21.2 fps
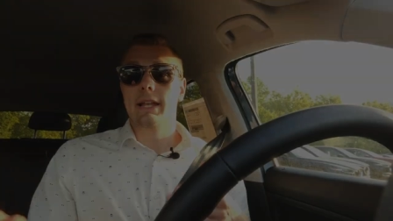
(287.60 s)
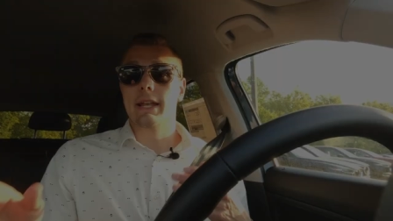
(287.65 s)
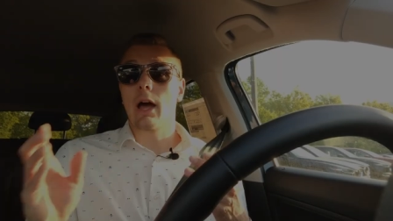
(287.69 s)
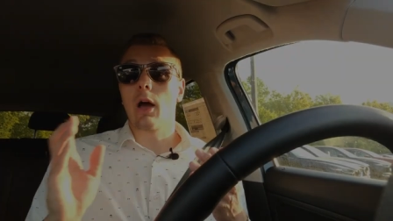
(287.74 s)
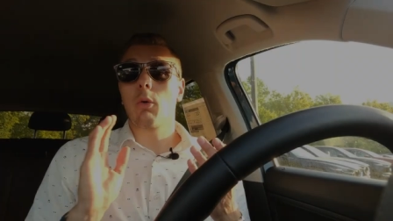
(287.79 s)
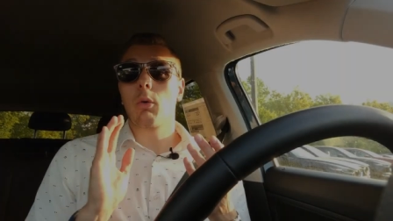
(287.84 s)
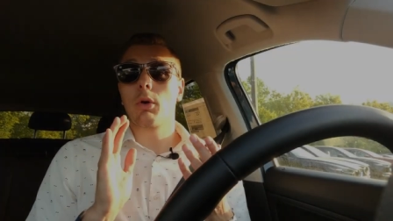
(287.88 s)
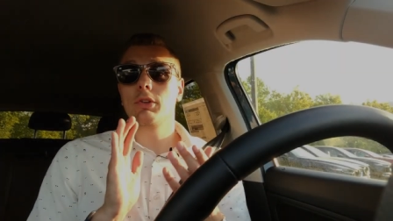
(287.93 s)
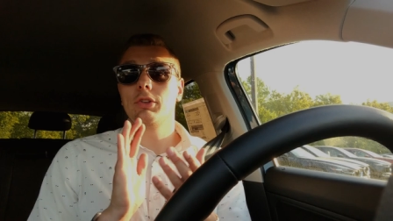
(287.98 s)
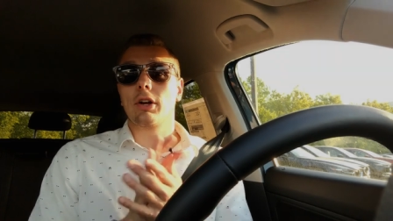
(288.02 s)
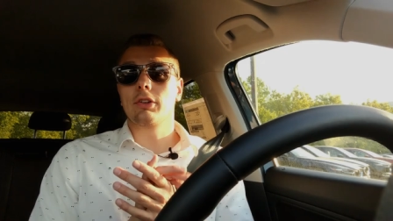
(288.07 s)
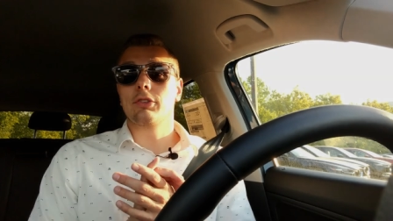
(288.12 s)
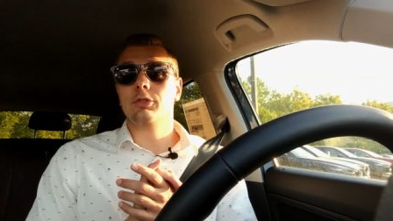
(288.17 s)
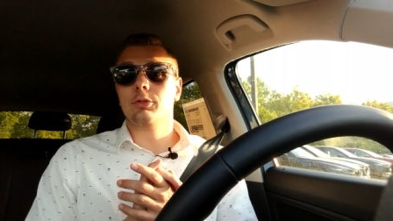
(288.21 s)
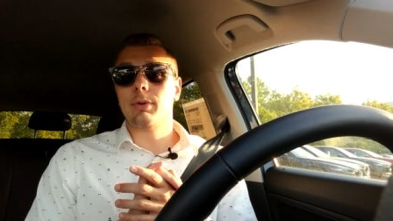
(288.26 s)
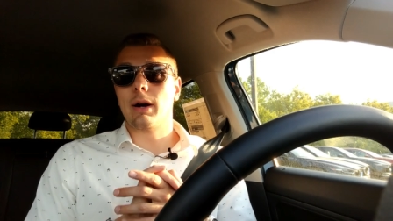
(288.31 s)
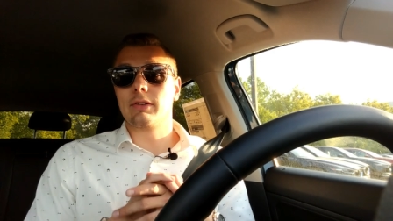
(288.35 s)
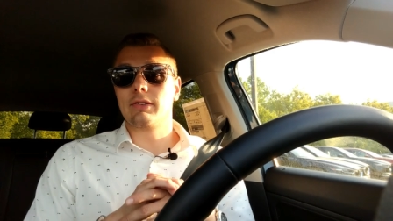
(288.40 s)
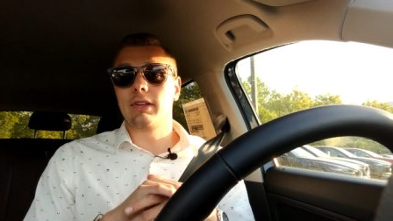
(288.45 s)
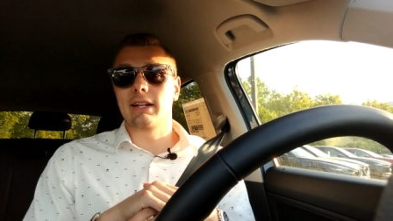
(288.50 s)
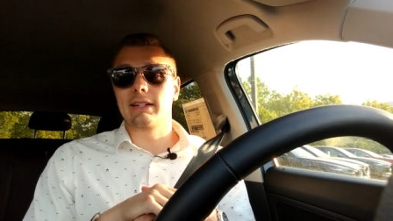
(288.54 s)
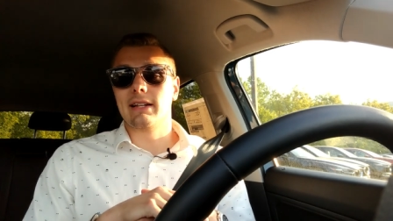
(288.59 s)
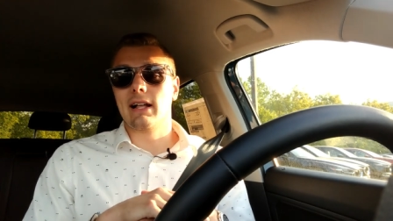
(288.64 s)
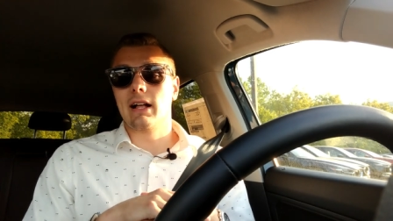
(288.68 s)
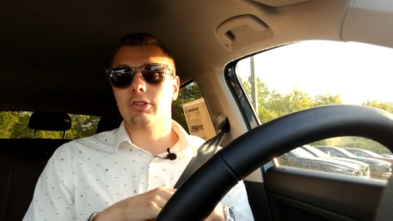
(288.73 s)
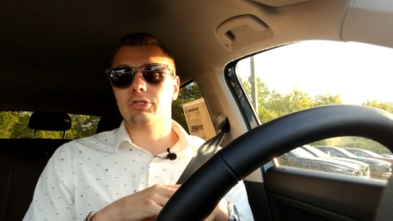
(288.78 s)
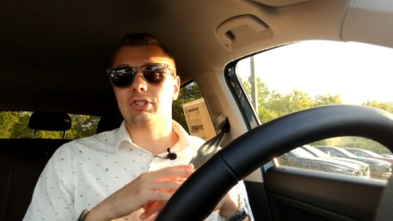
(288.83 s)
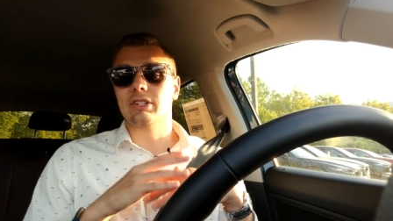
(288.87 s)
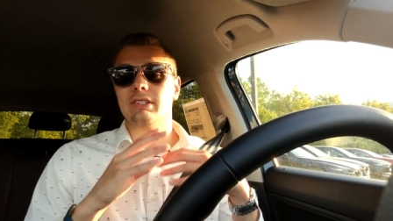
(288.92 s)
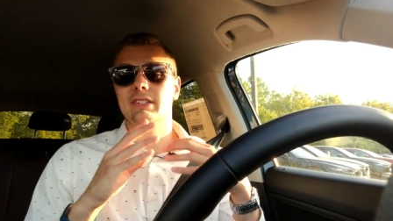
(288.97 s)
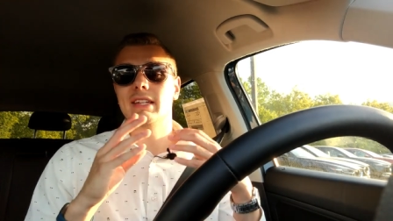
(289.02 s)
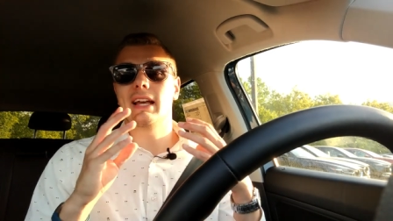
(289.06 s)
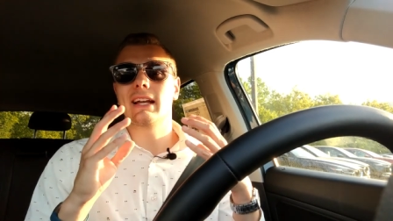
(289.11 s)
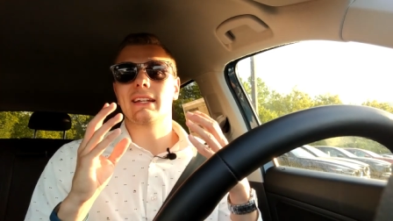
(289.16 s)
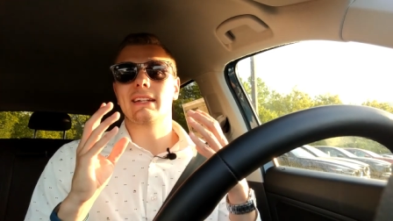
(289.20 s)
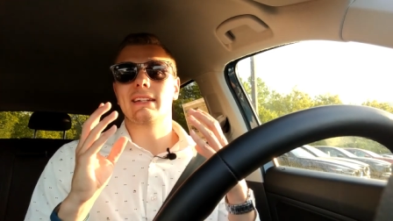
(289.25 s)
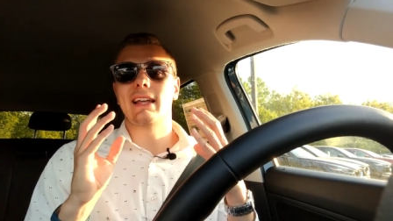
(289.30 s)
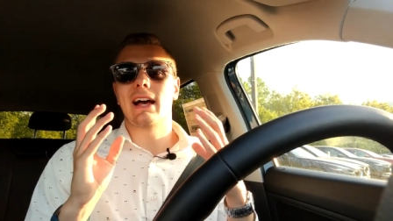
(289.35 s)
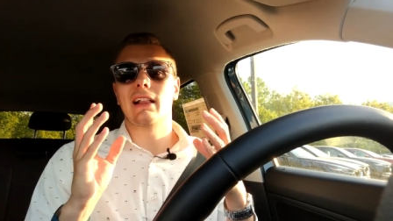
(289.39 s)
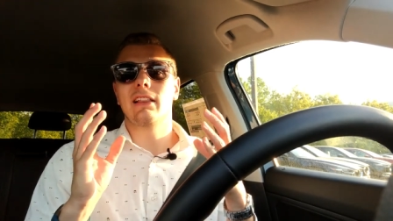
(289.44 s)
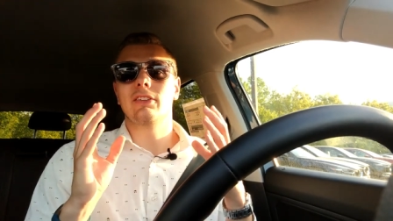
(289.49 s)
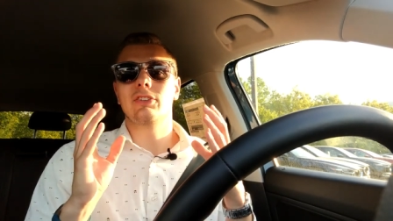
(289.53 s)
Now I want to talk to you about technology.
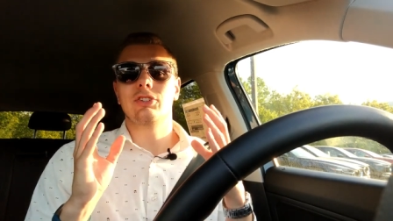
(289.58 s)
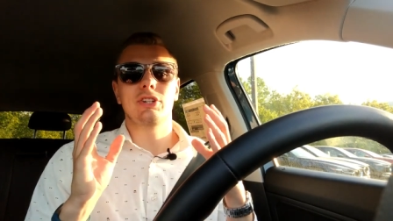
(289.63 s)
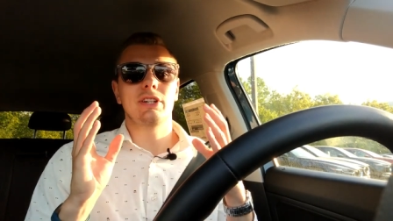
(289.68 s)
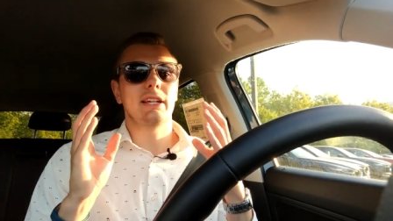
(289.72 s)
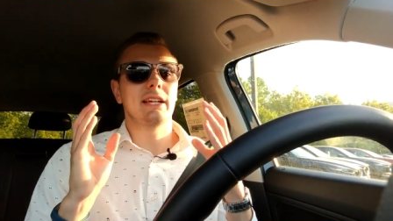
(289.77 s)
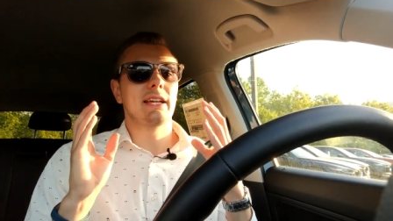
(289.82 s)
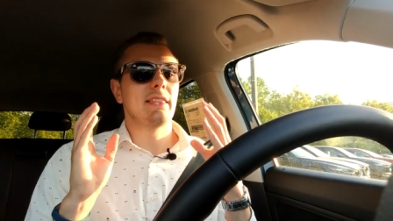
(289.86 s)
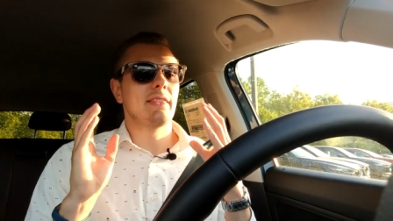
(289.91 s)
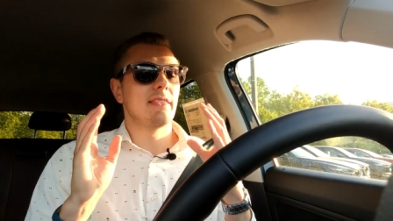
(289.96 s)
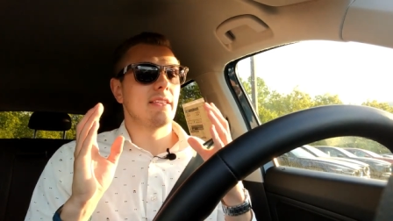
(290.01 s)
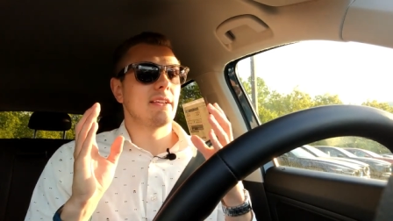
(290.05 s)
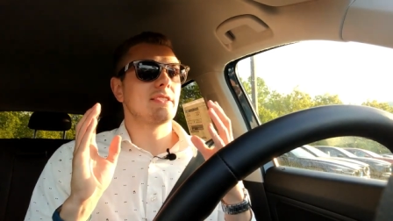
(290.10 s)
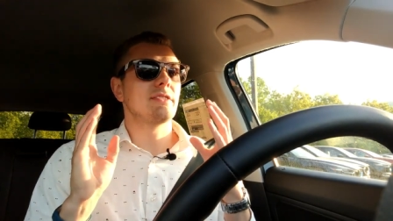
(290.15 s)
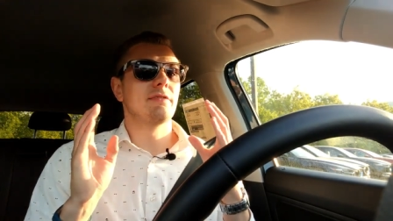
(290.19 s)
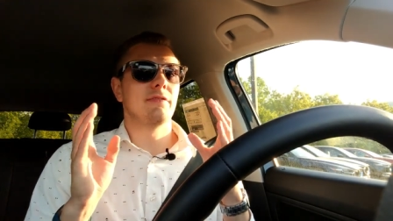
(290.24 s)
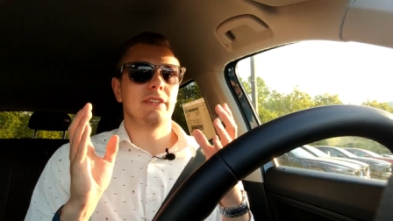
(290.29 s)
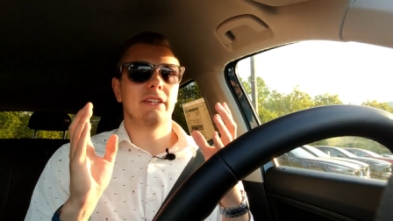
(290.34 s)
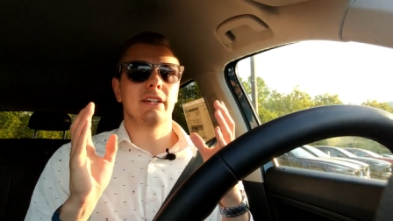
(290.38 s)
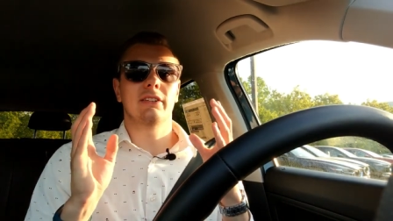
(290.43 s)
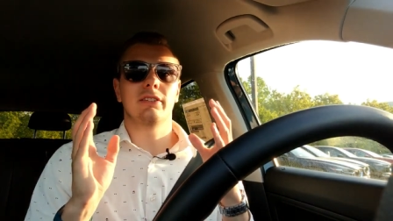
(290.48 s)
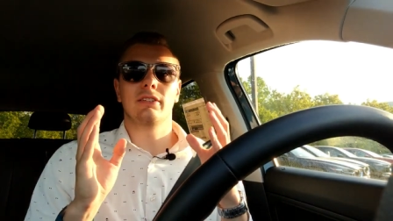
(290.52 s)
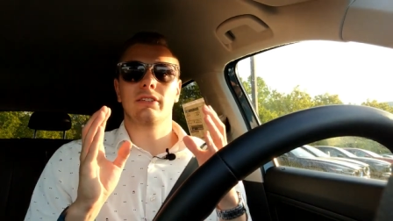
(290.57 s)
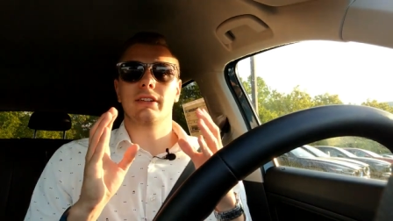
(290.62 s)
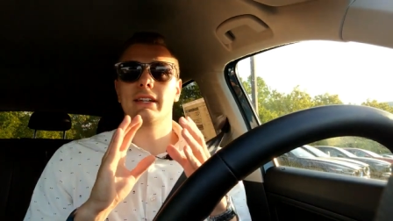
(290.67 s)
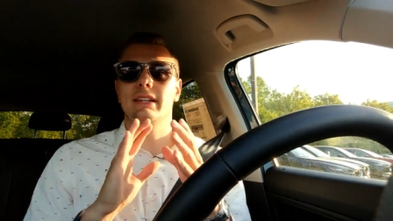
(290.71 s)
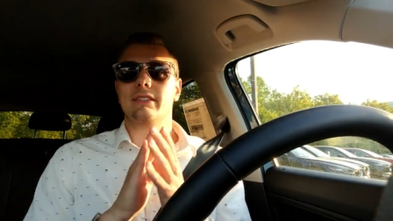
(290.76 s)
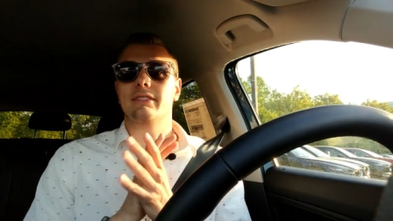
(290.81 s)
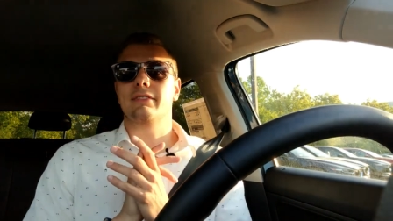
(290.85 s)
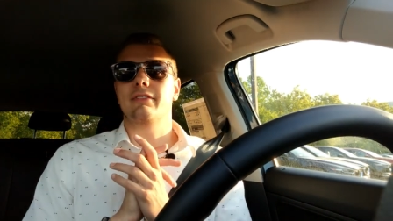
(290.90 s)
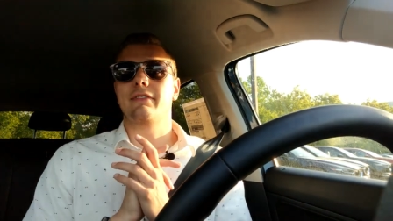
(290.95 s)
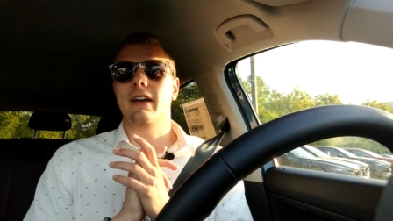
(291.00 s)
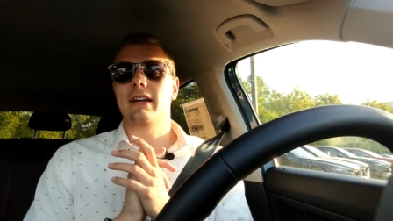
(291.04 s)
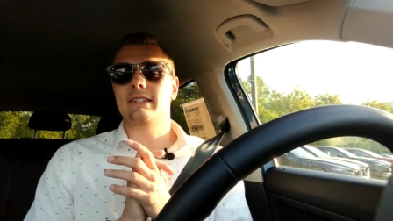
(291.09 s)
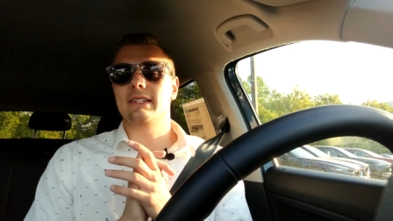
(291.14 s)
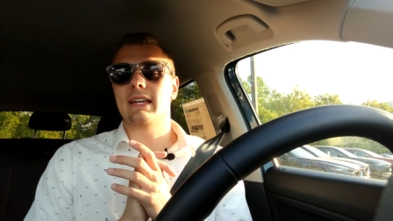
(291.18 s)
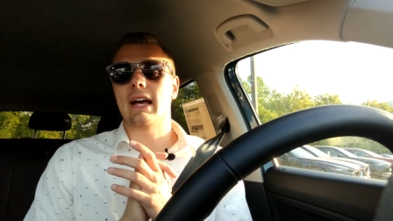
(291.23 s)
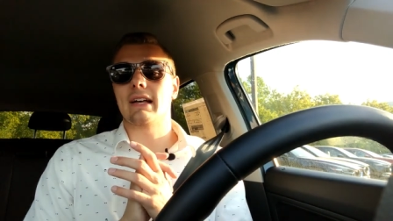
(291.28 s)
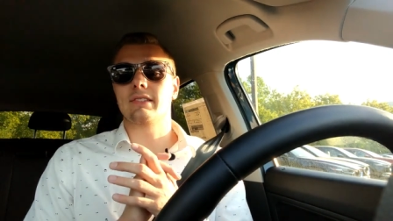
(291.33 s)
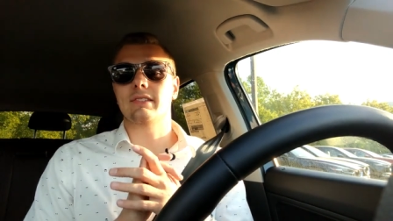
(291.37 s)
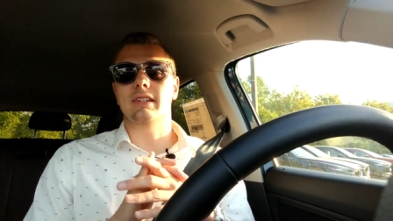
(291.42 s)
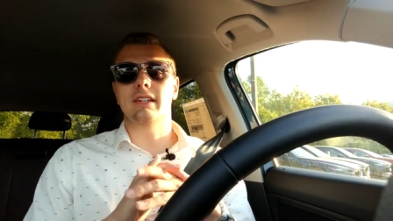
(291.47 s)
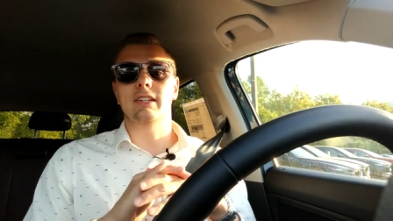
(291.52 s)
Technology in this vehicle is
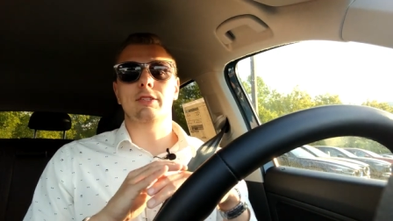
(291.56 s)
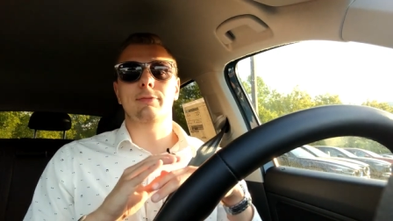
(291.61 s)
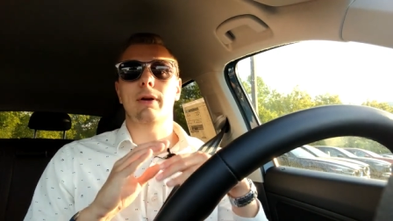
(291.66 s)
fantastic,